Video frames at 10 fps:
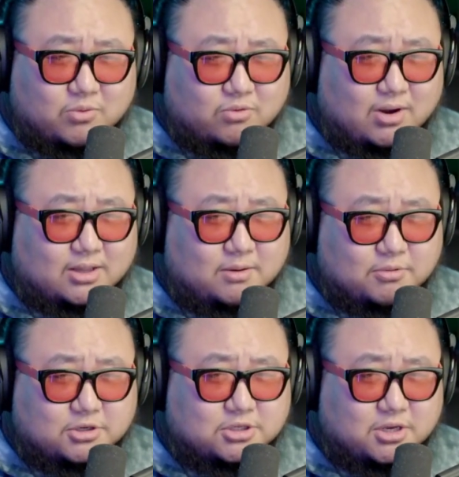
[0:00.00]
We greatly
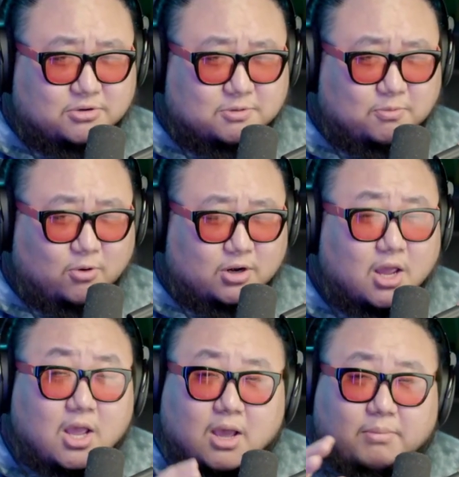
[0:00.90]
appreciate your support.
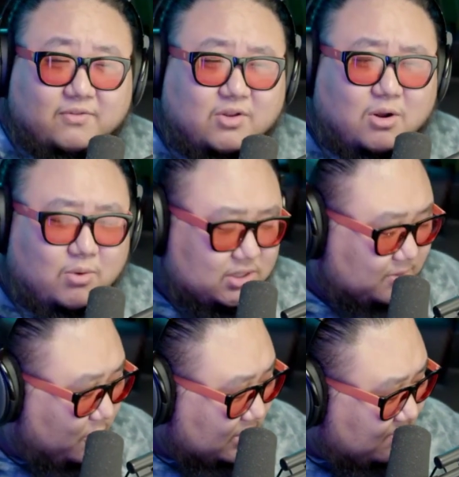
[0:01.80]
But if you don't want to
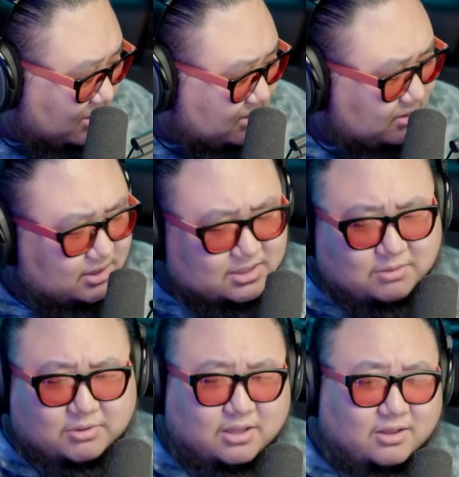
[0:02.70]
support us monetarily, that's
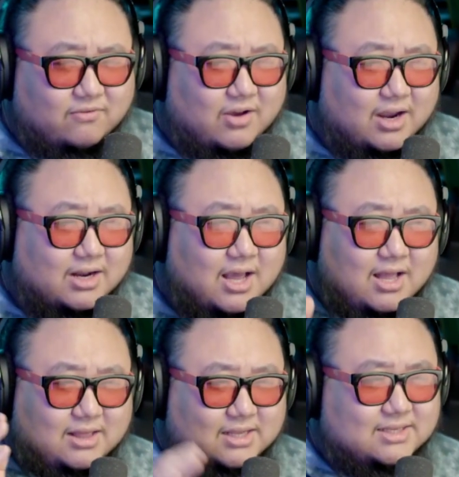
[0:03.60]
completely fine.
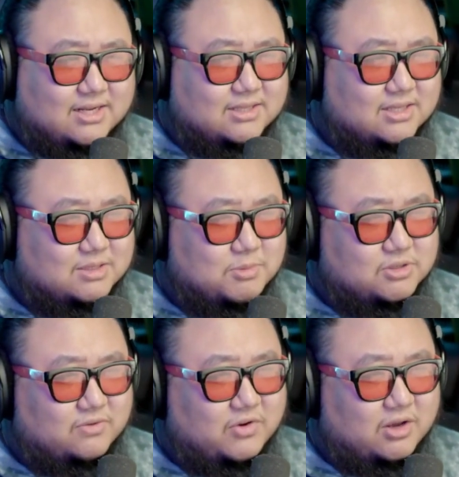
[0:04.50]
Let's get into this
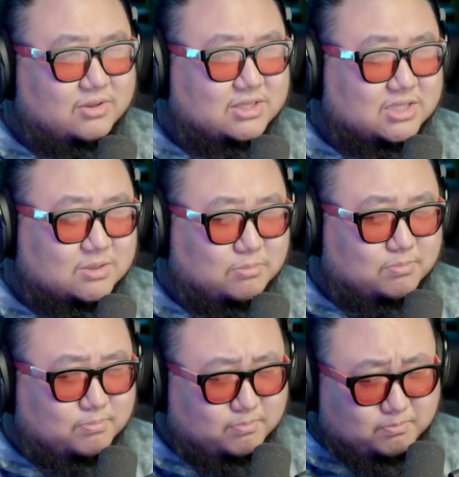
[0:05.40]
music video. This is
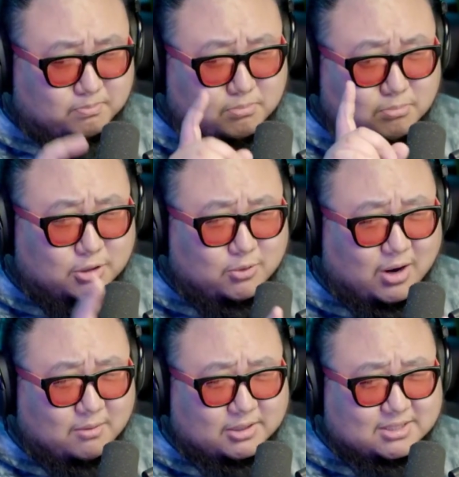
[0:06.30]
Blue
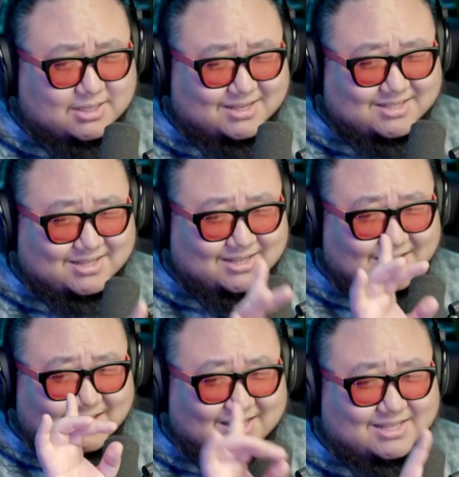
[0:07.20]
Hour by TXT,
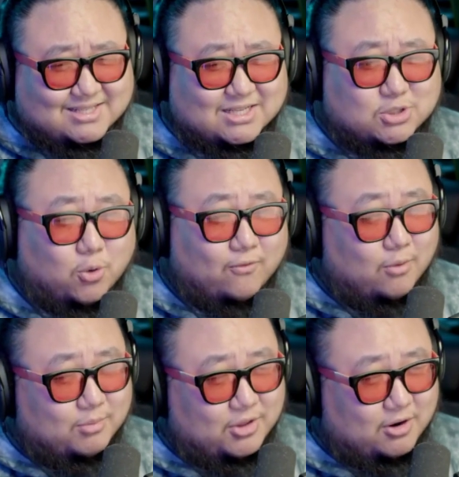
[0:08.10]
and this is your
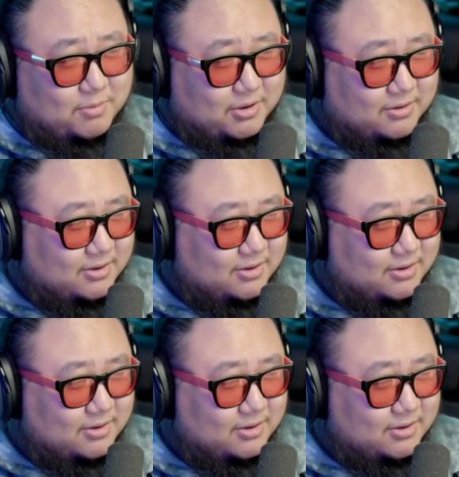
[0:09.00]
form of therapy.